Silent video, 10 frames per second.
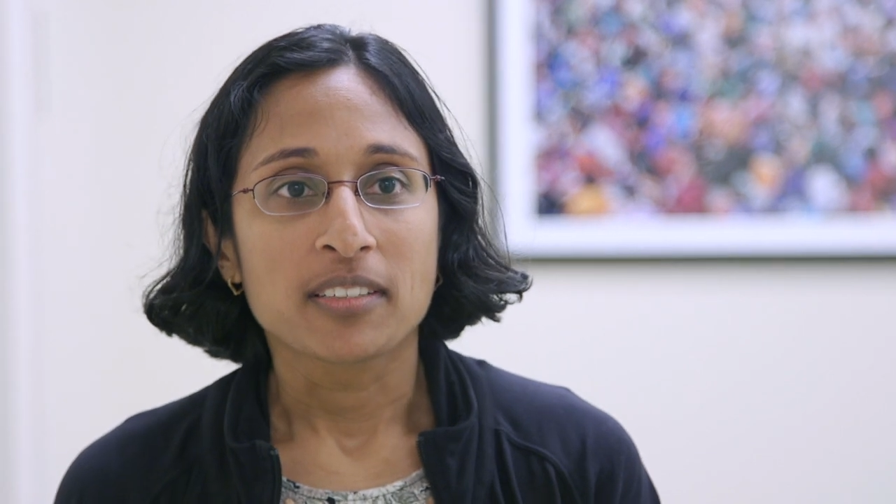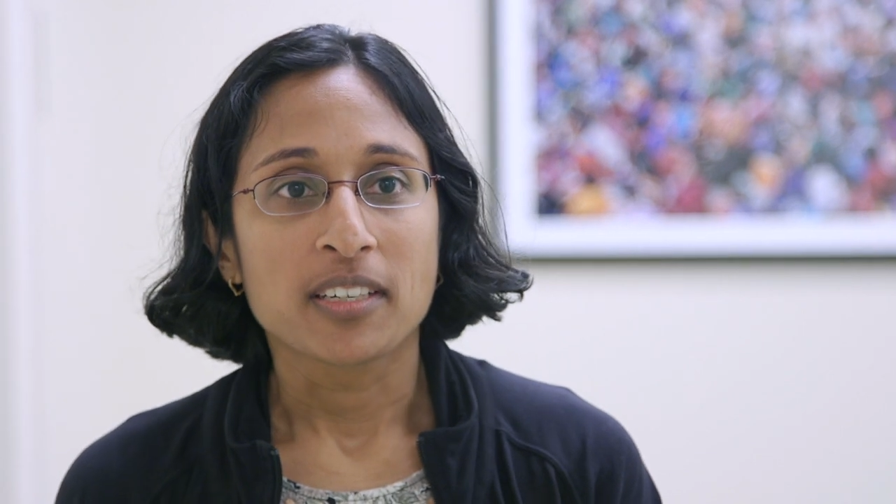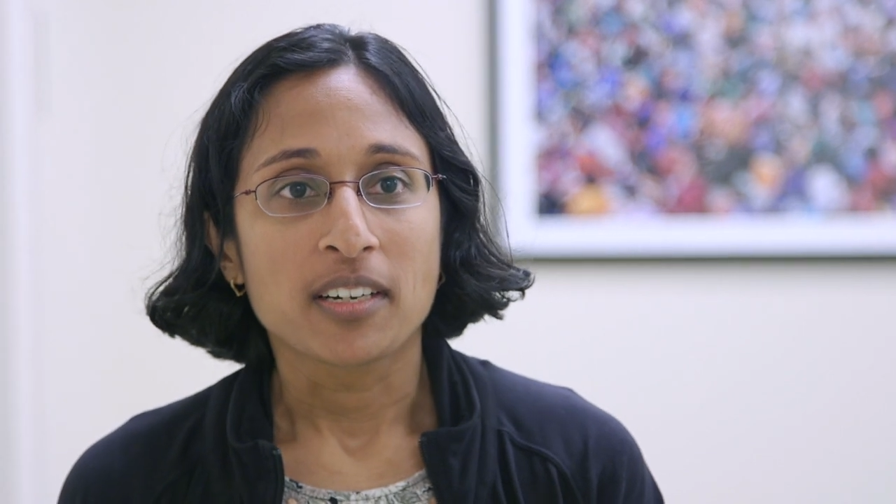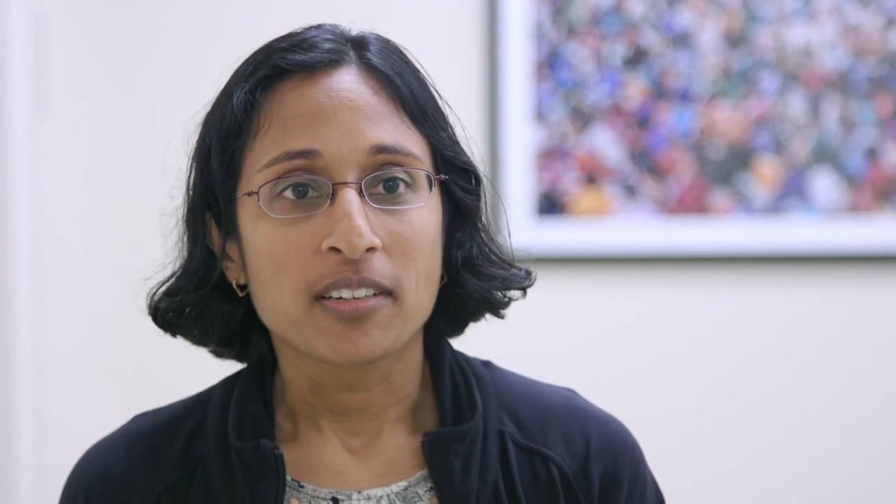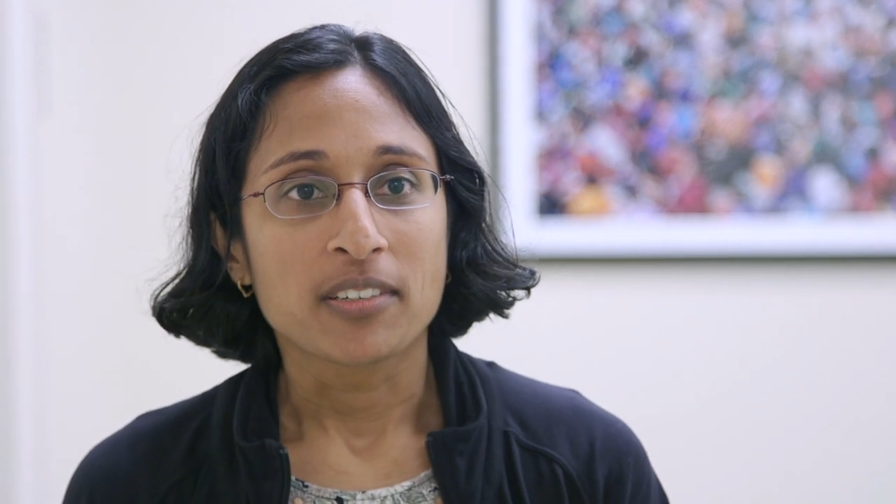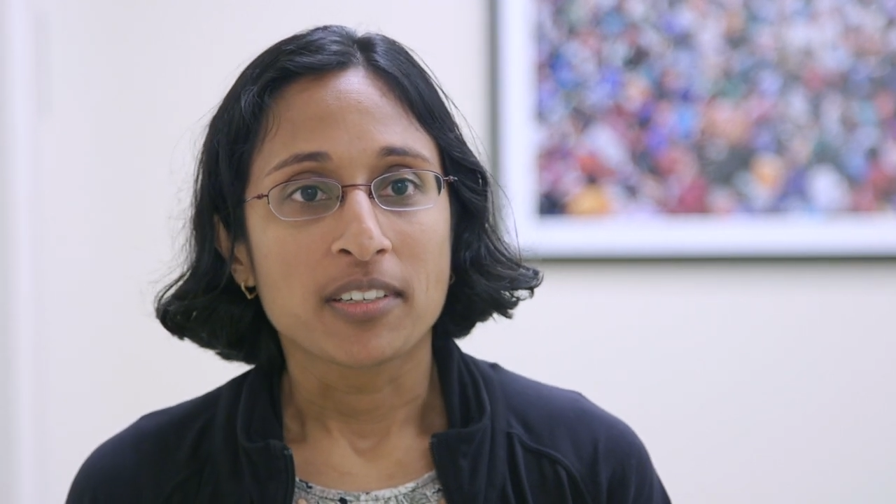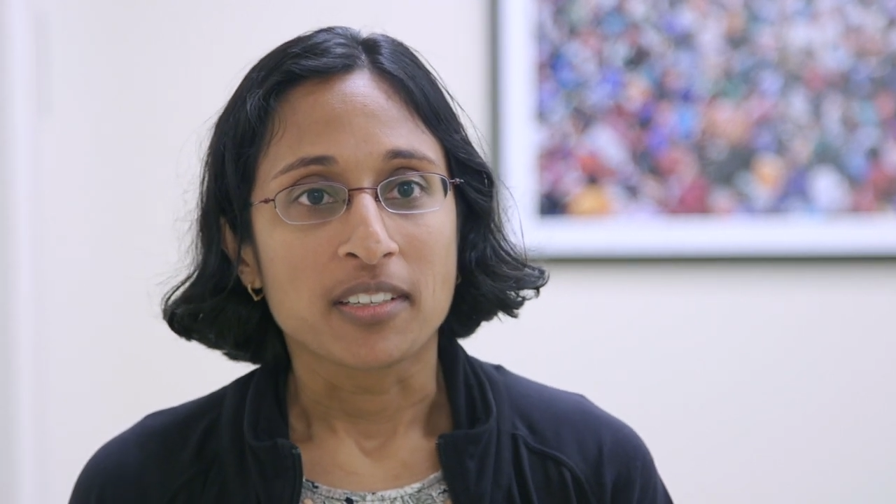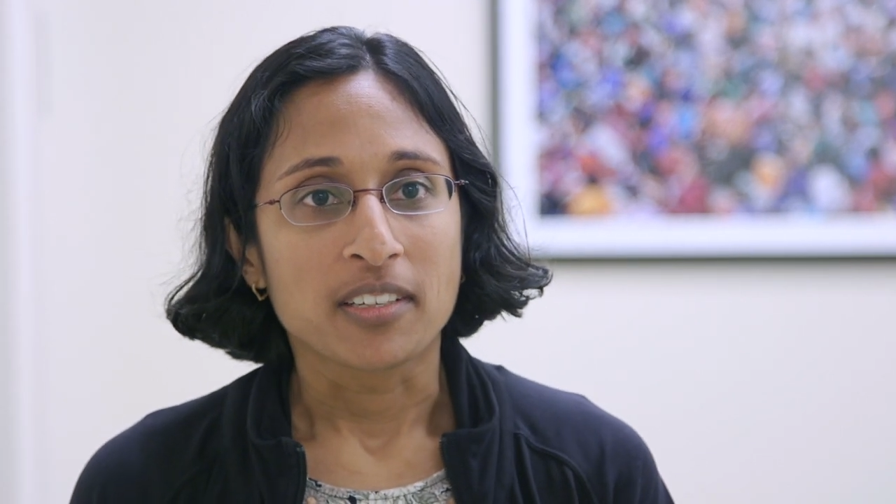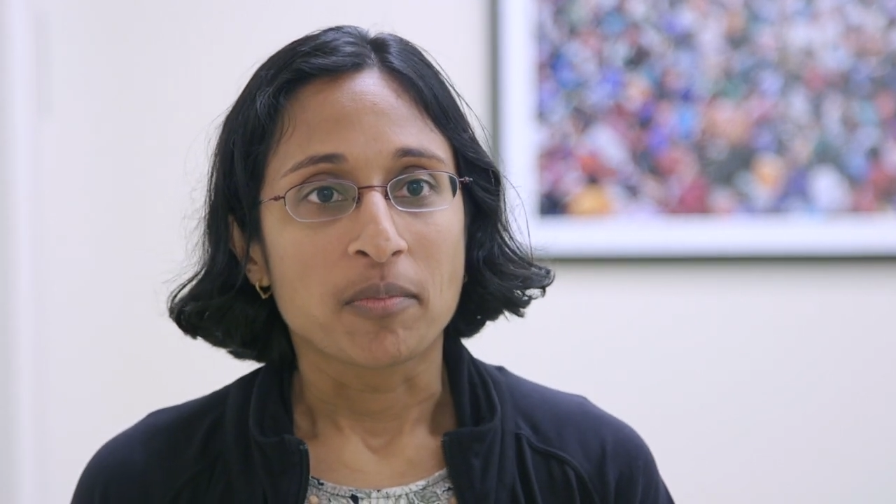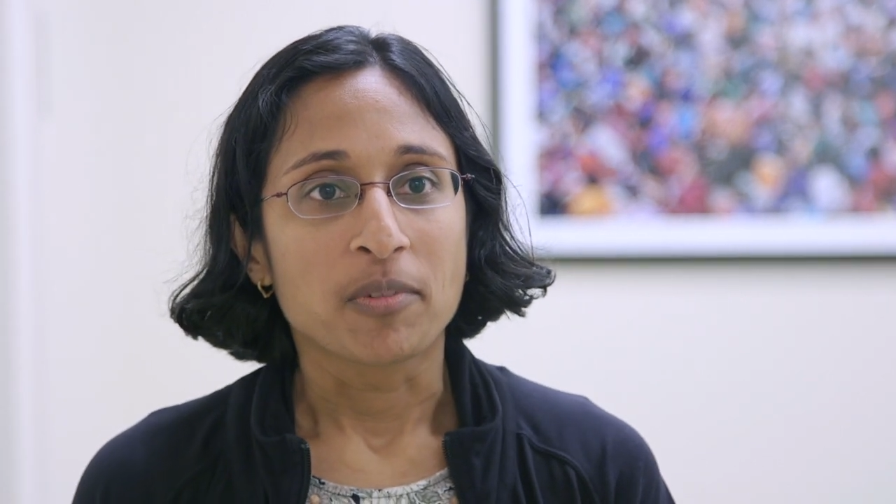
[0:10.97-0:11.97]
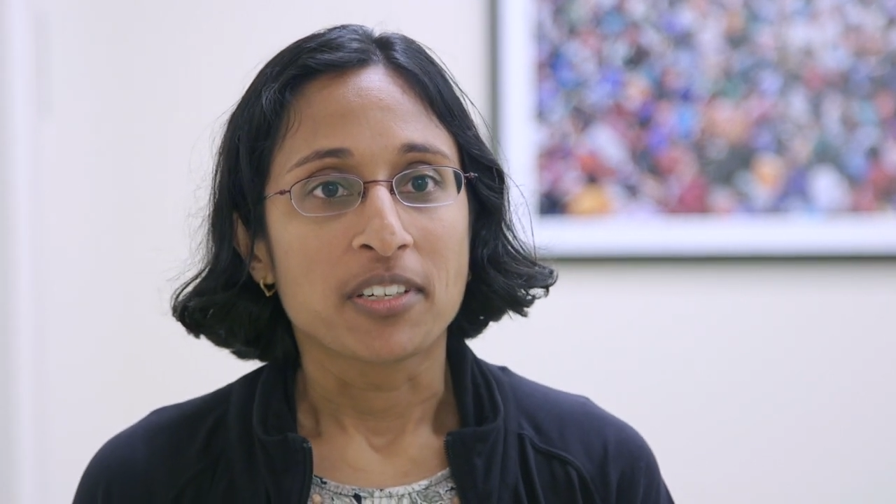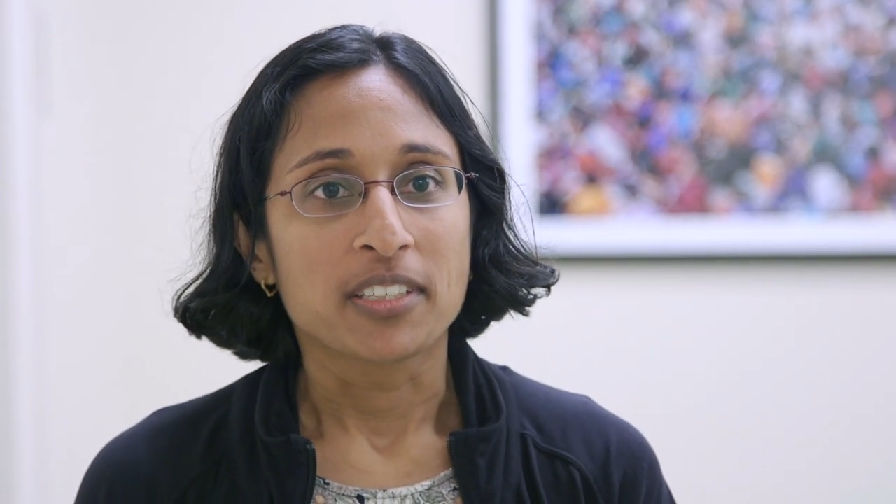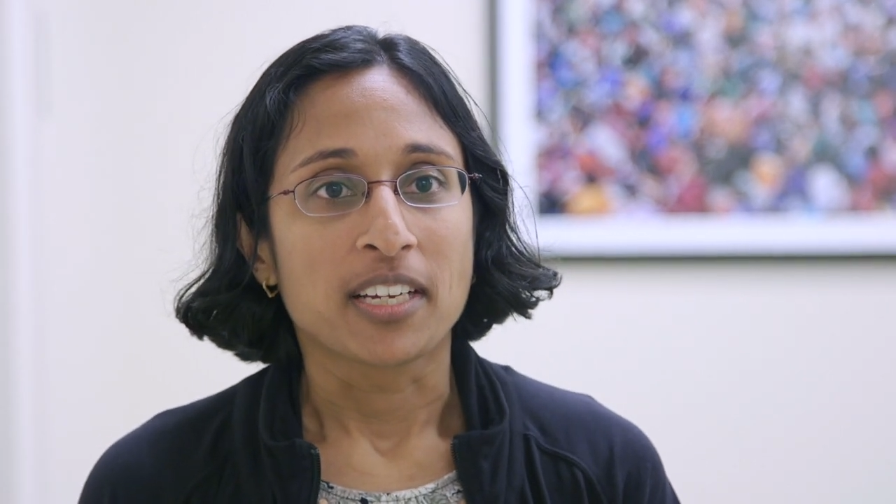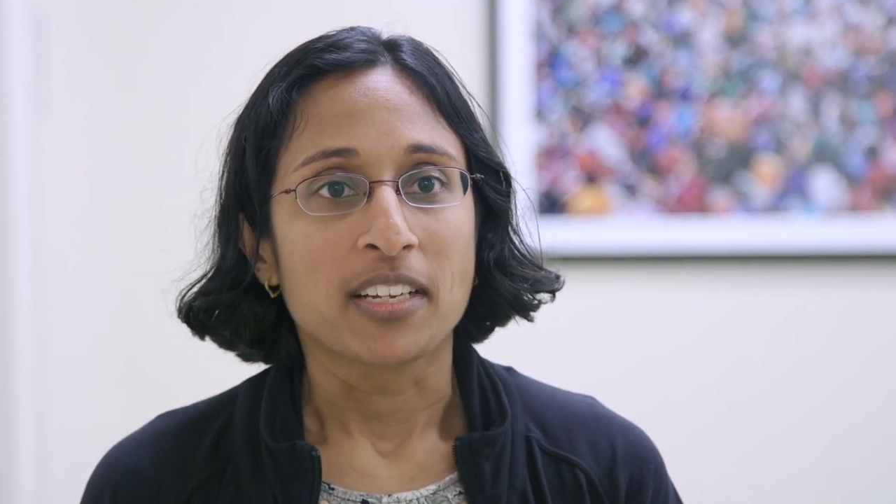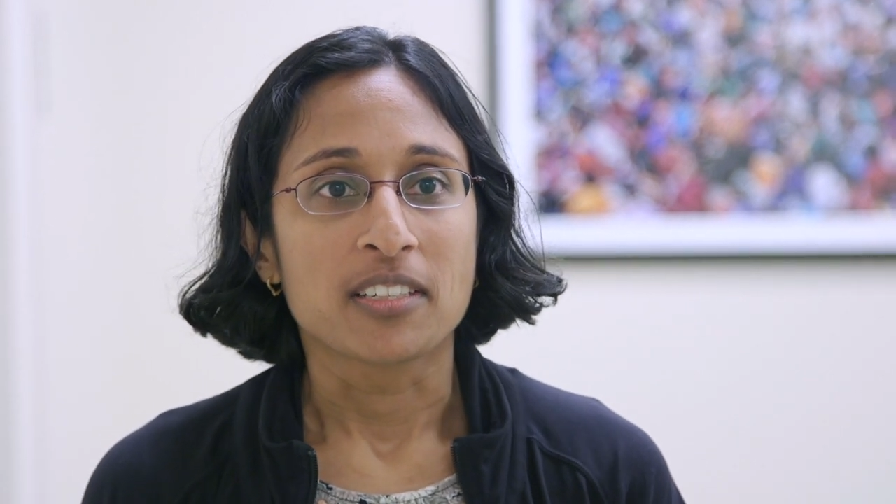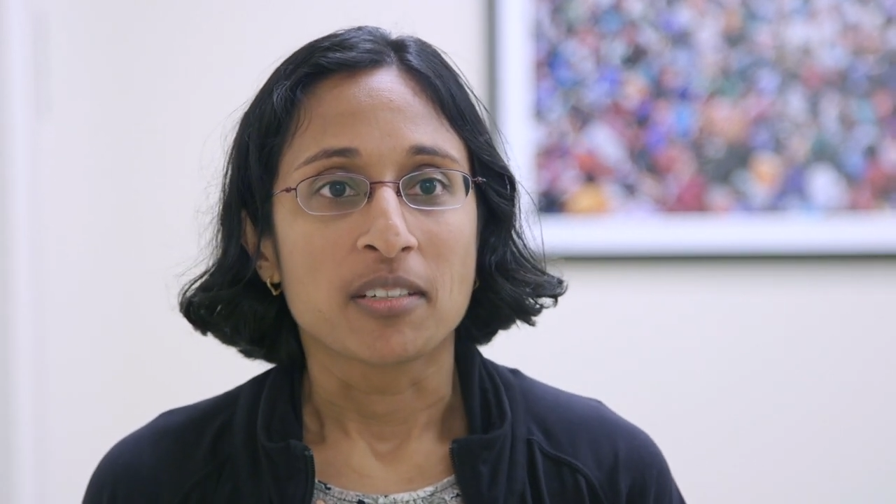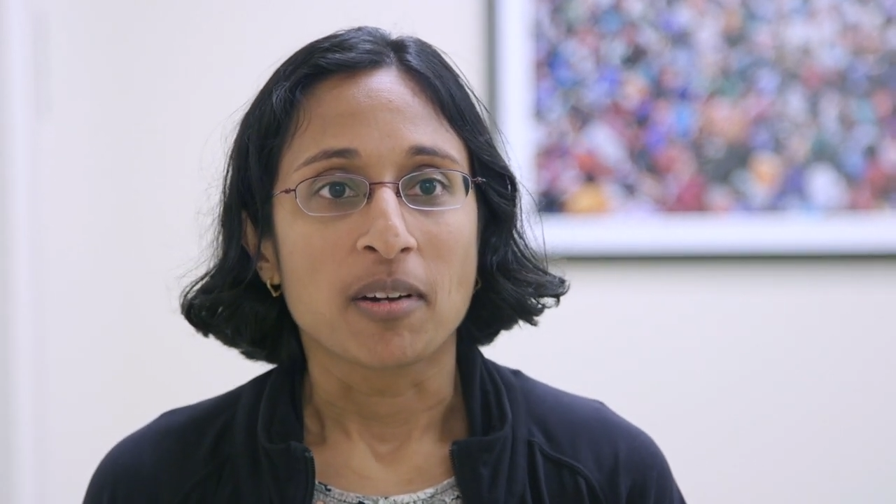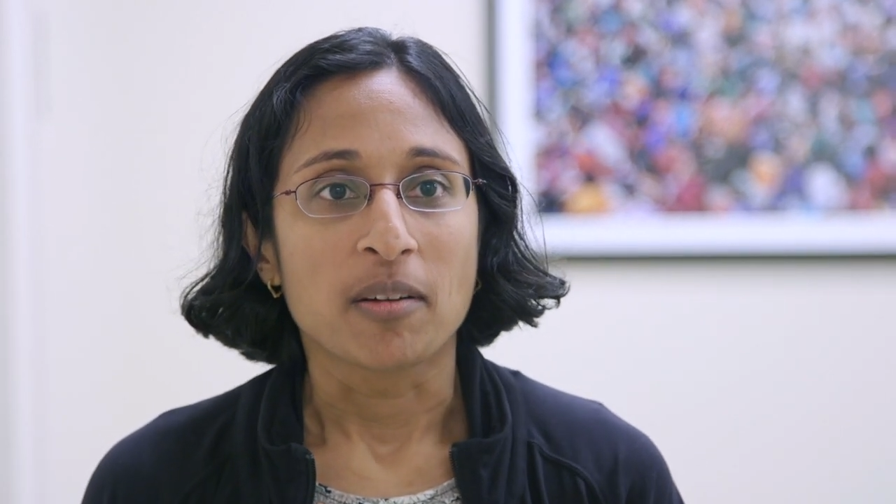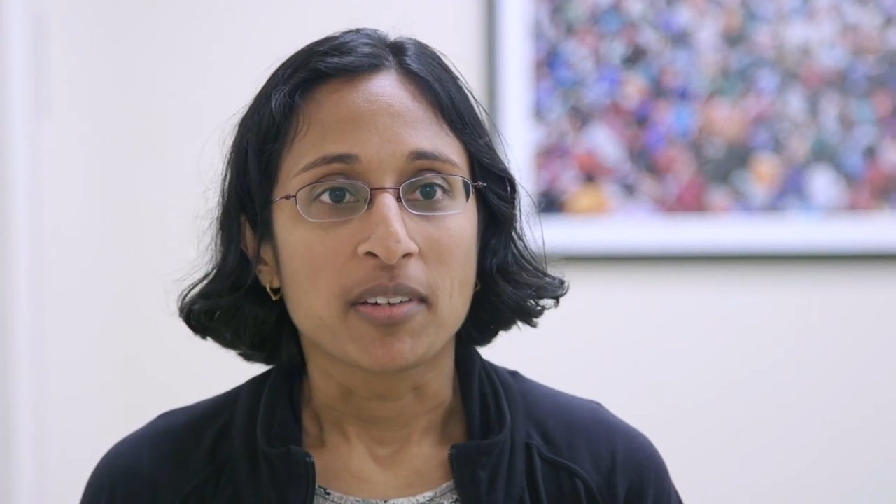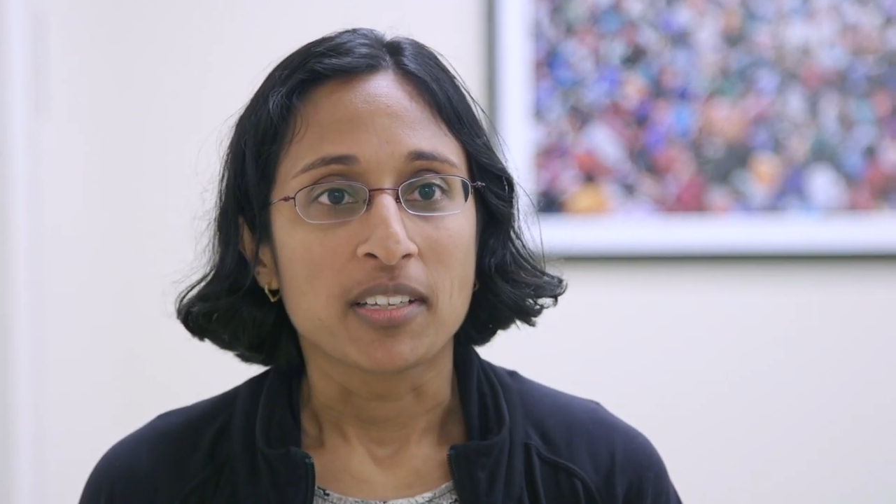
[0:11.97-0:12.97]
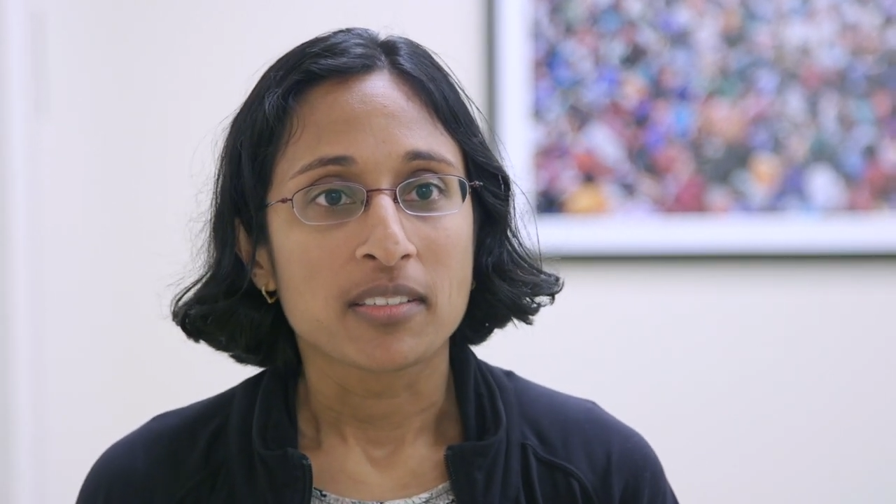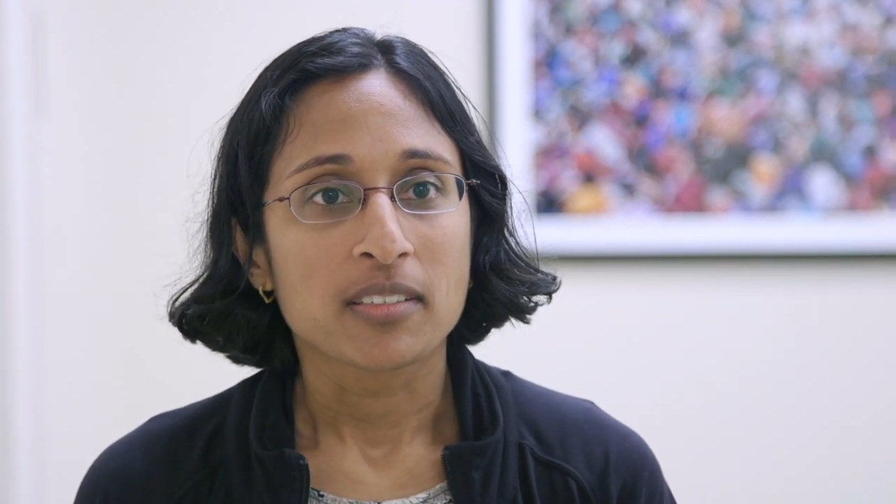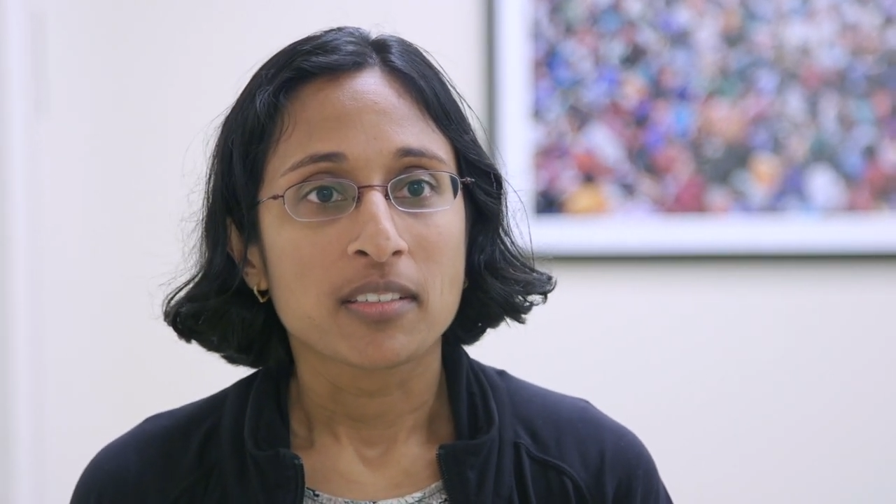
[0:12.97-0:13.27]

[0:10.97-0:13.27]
at Harvard in the computer science department.